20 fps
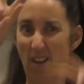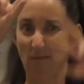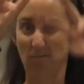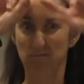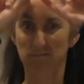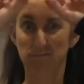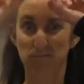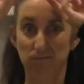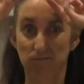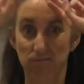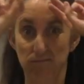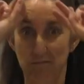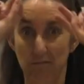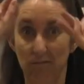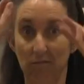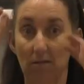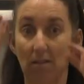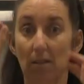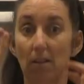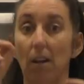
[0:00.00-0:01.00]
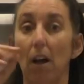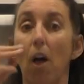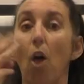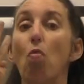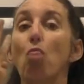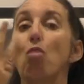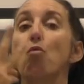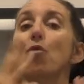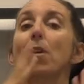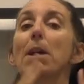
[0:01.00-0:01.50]
And they thought,
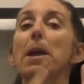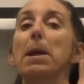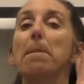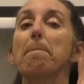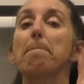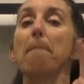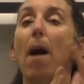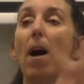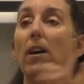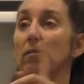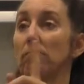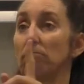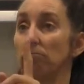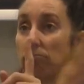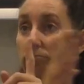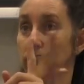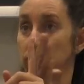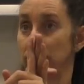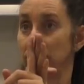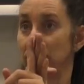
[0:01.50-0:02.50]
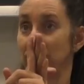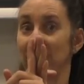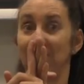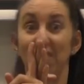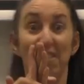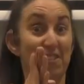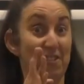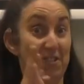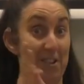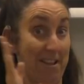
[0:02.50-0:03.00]
I'm never going to do this
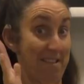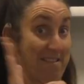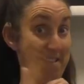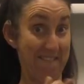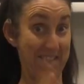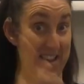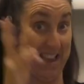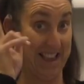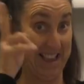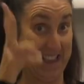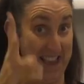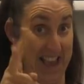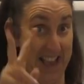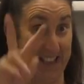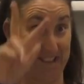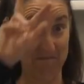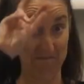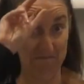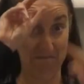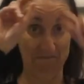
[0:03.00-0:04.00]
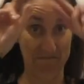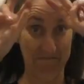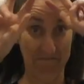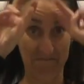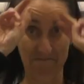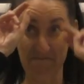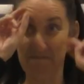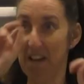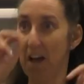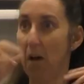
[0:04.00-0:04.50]
again. And it was
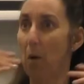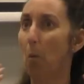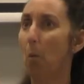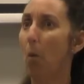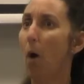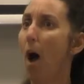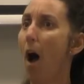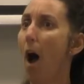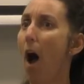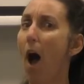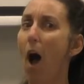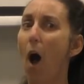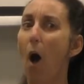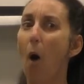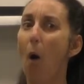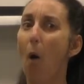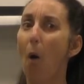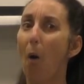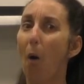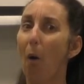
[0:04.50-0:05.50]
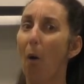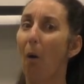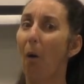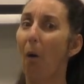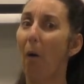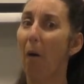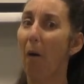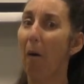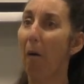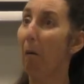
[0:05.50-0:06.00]
probably lasted for
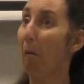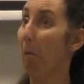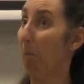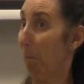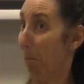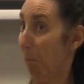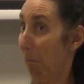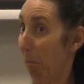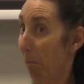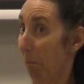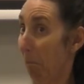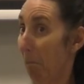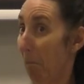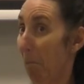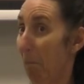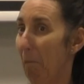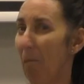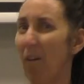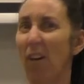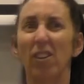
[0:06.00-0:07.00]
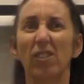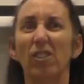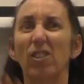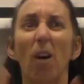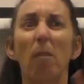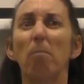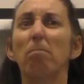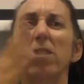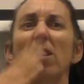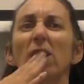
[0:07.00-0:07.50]
about 3 months or so.
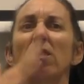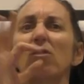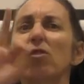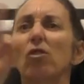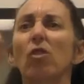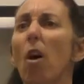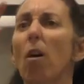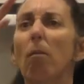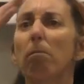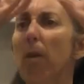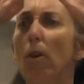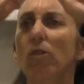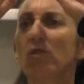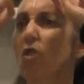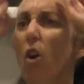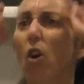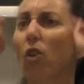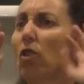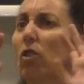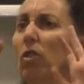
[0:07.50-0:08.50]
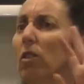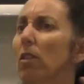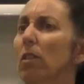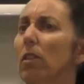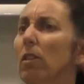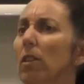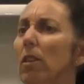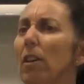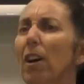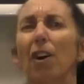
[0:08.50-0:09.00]
So
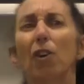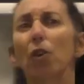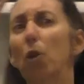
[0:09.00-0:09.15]
please, don't